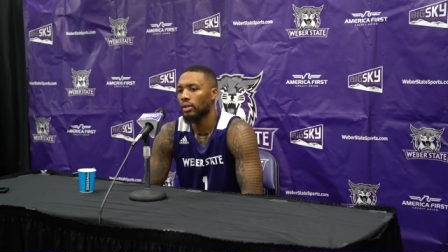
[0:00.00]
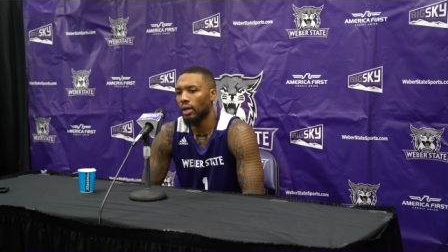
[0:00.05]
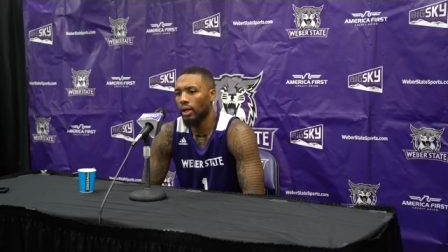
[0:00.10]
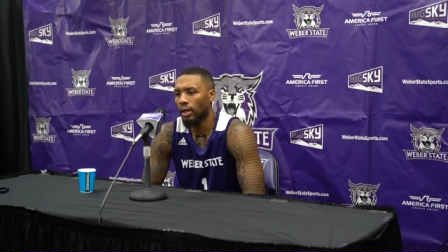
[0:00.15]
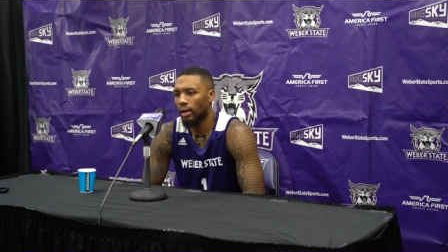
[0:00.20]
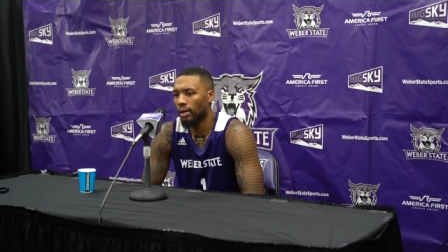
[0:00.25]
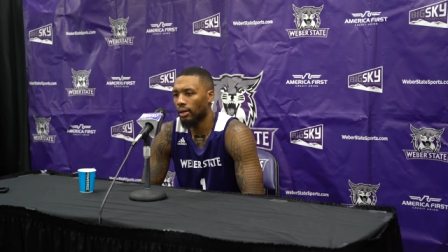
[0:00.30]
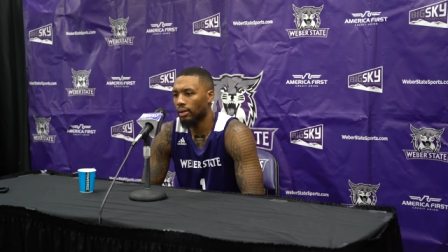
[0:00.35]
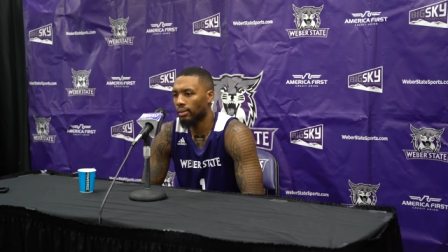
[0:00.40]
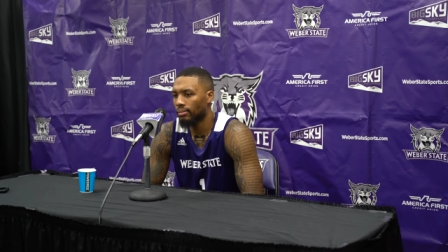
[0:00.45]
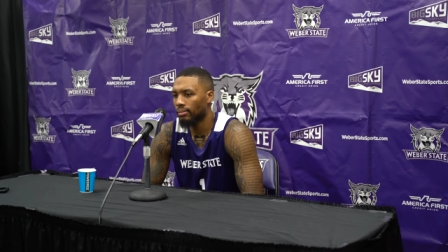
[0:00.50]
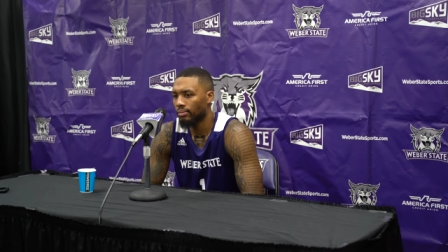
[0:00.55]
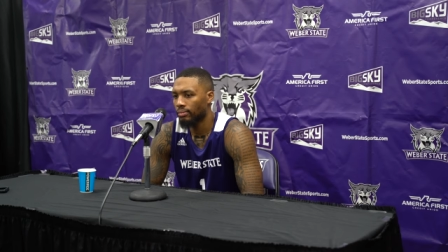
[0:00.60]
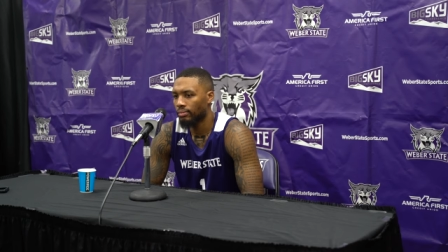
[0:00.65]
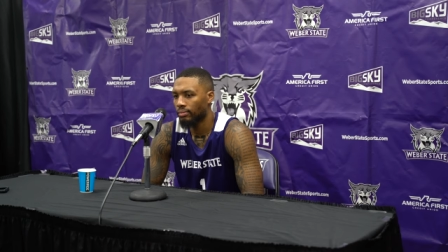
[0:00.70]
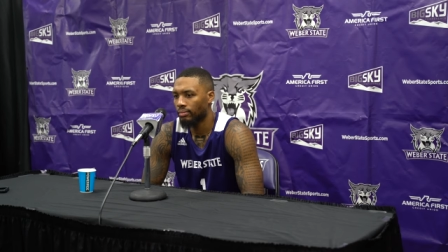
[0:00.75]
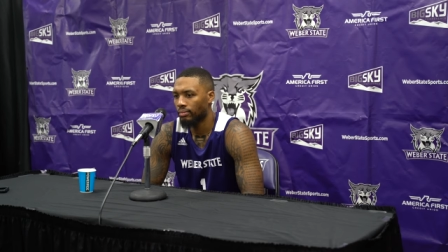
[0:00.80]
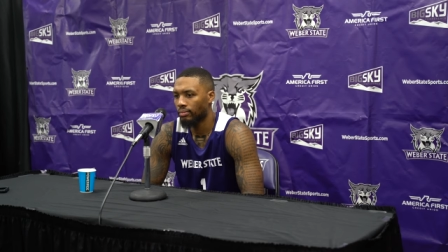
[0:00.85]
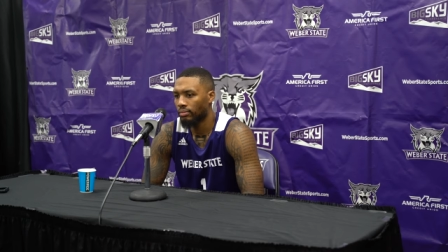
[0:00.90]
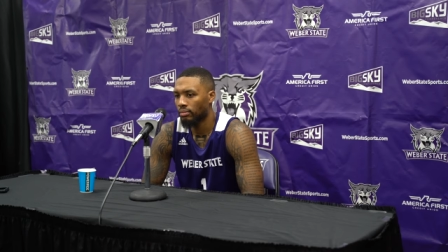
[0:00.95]
um,
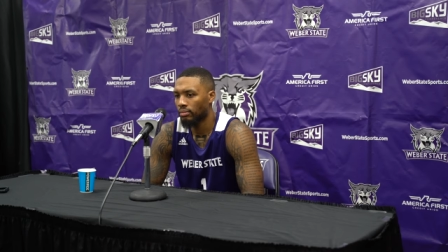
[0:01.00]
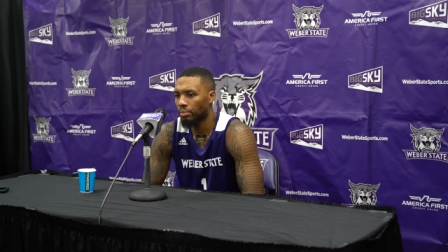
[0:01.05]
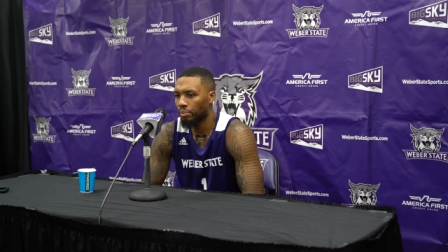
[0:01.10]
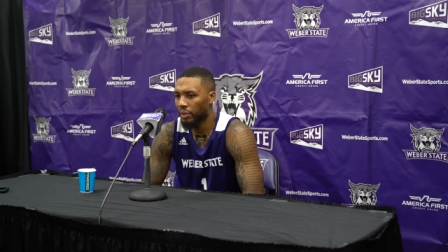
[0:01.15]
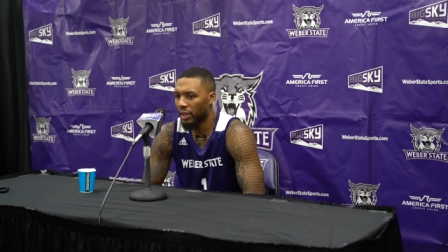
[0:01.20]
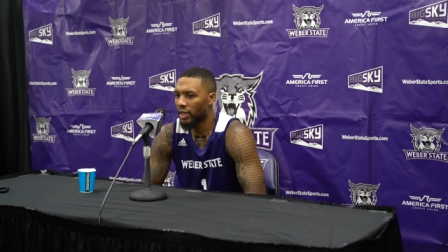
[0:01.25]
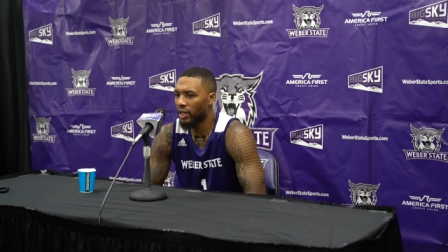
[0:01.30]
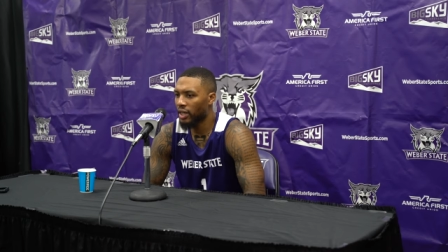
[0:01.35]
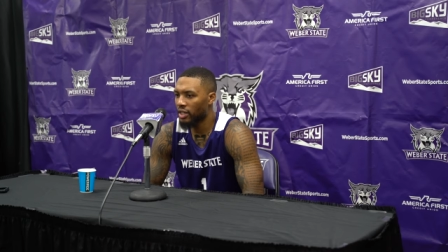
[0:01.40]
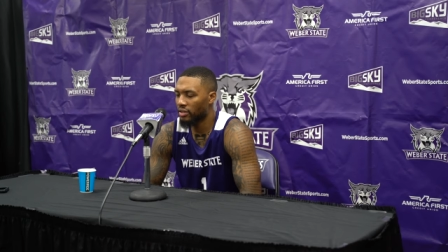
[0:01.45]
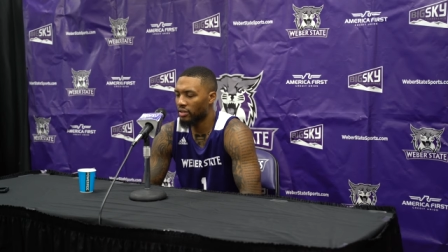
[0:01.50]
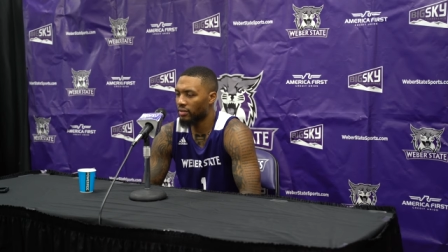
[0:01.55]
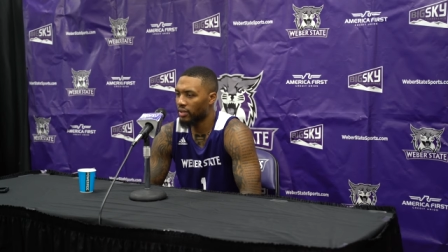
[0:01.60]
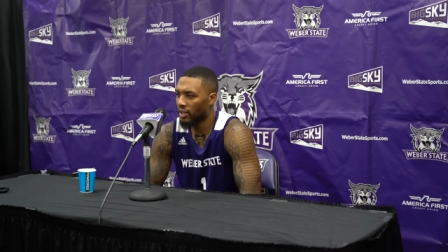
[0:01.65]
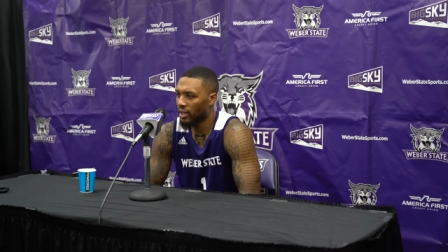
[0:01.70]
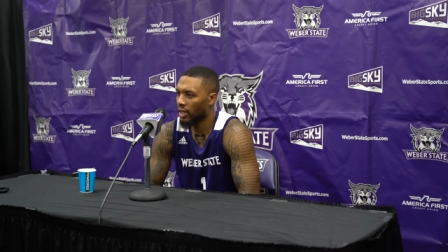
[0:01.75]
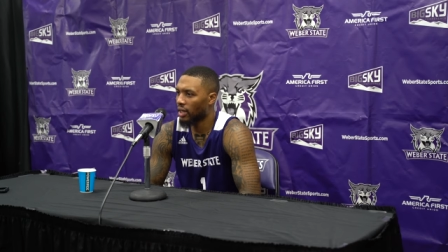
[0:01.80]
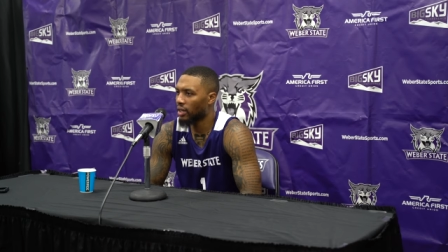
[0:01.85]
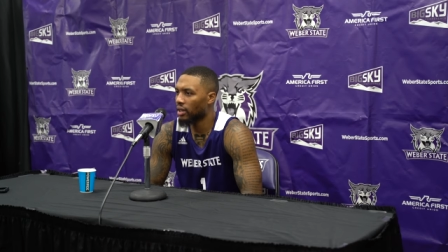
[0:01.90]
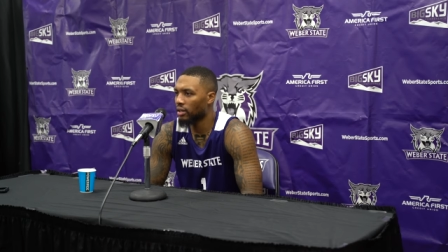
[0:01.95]
because of the
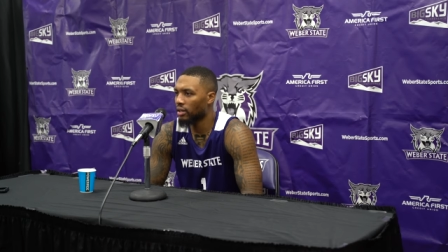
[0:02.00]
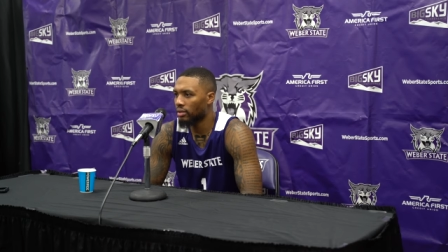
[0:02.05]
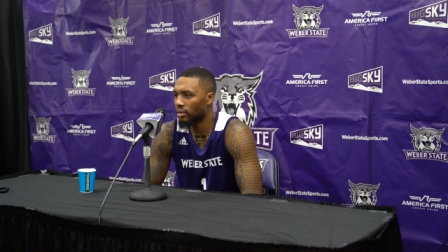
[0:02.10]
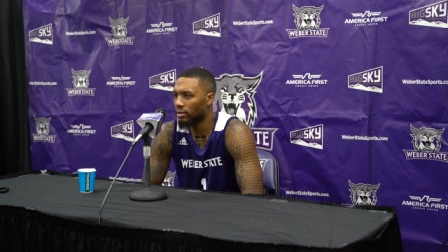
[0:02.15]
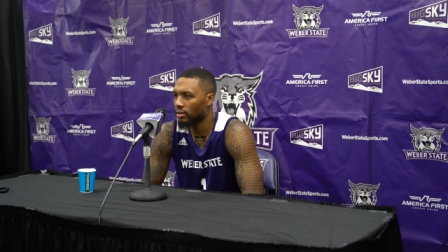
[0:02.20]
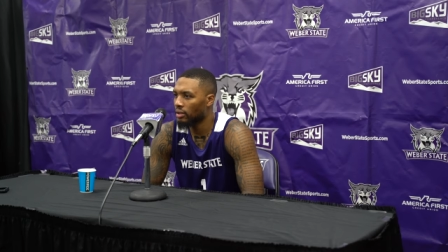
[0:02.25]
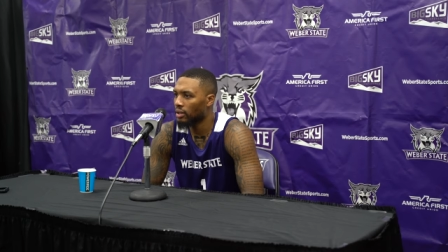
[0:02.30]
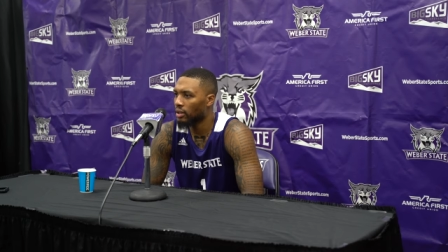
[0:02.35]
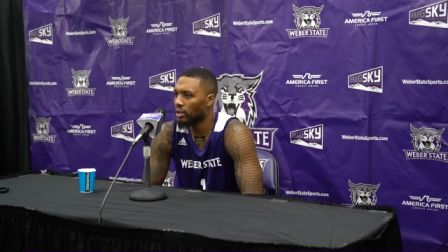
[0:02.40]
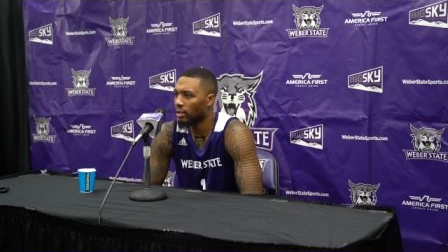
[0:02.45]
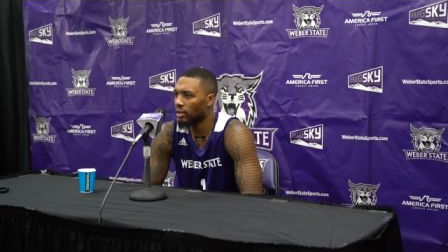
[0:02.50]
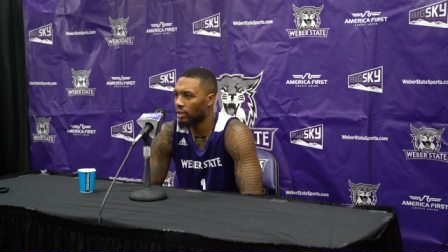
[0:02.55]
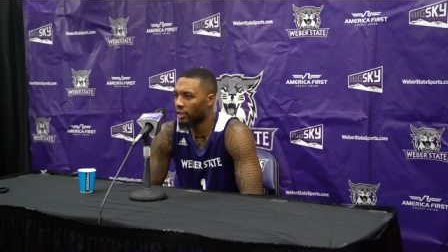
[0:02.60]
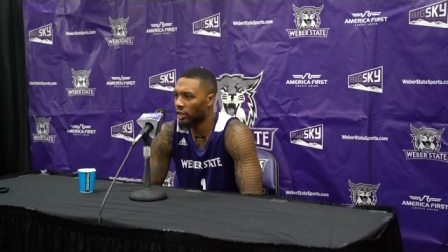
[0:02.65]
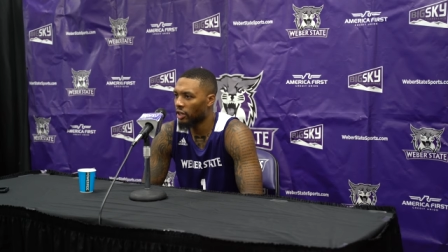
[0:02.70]
kind of uh,